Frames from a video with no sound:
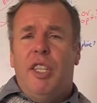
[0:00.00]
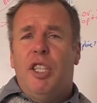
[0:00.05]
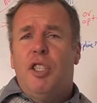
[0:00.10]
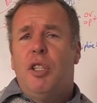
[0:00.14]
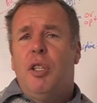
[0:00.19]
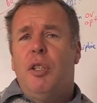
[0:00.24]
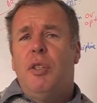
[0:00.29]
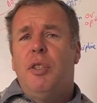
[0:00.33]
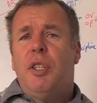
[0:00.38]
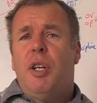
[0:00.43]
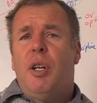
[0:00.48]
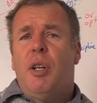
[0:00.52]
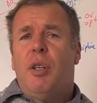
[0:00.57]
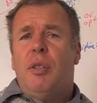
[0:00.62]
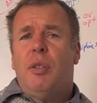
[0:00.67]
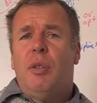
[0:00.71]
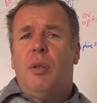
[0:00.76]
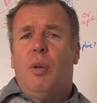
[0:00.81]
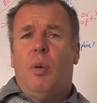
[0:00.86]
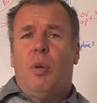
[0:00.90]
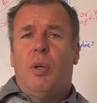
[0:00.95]
shoes
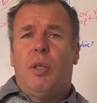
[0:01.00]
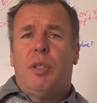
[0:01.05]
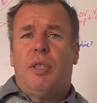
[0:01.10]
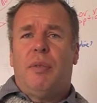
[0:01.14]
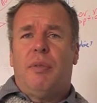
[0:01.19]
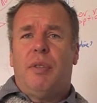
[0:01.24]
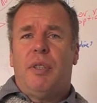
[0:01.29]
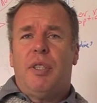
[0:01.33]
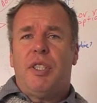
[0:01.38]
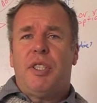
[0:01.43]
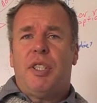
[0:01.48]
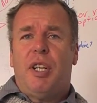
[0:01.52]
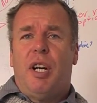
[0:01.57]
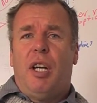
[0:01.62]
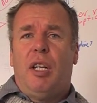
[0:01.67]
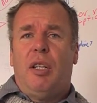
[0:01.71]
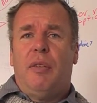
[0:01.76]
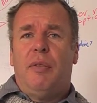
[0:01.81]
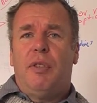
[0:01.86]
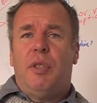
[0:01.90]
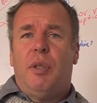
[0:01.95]
on, or a different
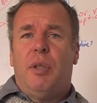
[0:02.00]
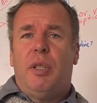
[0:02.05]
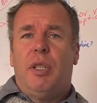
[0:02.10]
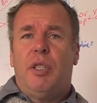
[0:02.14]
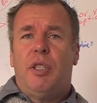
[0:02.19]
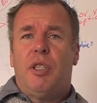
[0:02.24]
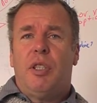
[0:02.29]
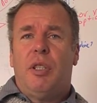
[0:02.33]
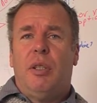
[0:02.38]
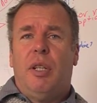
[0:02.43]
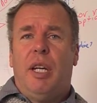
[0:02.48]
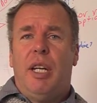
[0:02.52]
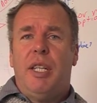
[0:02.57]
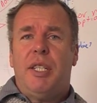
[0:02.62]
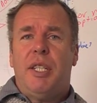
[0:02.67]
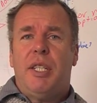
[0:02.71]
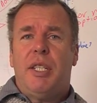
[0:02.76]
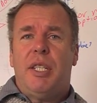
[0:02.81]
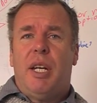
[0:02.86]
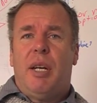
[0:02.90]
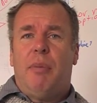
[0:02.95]
style of doing your
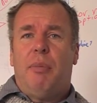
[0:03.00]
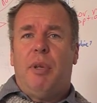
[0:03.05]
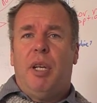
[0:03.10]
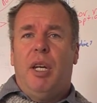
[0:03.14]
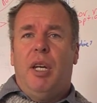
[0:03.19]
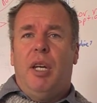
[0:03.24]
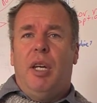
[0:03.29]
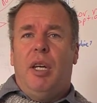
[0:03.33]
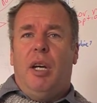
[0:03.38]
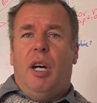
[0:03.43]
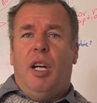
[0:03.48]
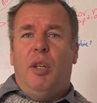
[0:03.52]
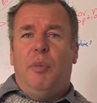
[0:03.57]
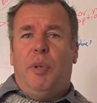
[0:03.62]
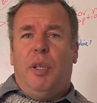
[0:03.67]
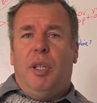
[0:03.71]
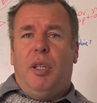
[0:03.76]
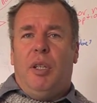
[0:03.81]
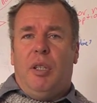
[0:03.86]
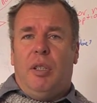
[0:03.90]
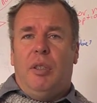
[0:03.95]
shoelaces up.
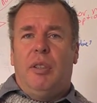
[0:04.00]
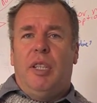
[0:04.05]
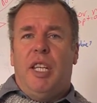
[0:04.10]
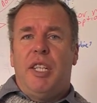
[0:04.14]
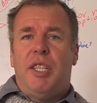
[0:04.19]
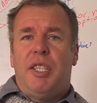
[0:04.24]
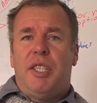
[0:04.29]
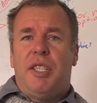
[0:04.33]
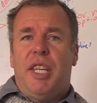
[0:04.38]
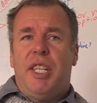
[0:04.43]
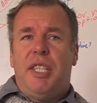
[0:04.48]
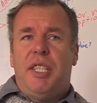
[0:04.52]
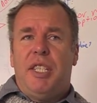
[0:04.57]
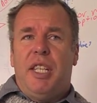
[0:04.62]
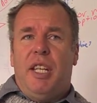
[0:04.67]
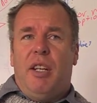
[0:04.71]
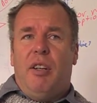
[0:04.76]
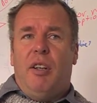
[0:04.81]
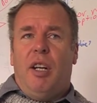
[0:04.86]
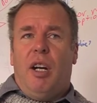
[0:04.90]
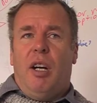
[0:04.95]
That's the
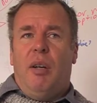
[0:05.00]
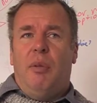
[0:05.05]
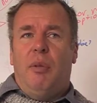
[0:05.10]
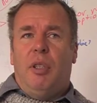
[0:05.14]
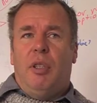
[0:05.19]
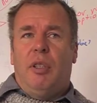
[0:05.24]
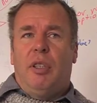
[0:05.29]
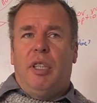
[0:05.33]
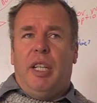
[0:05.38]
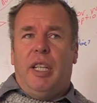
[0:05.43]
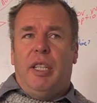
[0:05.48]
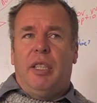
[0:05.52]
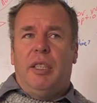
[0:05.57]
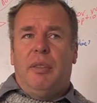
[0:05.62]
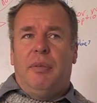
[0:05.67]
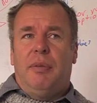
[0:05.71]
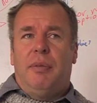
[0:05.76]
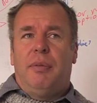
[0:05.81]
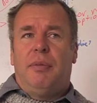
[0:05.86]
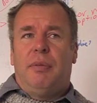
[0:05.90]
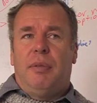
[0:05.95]
area I would look at
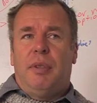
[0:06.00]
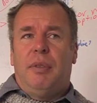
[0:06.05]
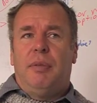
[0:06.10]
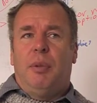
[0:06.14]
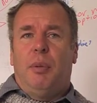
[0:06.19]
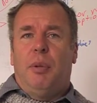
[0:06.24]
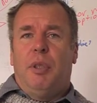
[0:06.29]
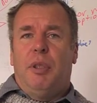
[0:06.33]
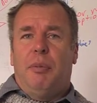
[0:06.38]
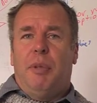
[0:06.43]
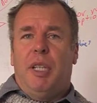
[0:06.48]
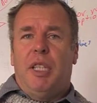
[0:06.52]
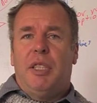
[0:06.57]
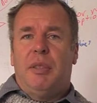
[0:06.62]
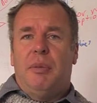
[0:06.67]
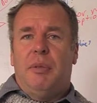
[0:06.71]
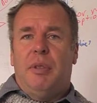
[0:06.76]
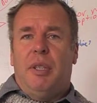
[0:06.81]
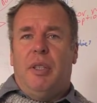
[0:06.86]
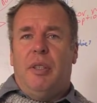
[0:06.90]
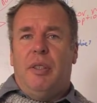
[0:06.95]
if you want to make
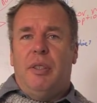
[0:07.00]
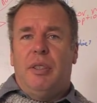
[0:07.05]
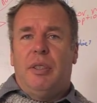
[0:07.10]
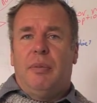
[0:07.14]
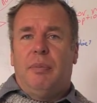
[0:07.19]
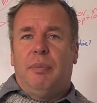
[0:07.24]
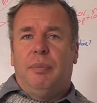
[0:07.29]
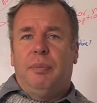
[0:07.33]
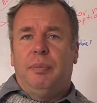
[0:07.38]
some dollars.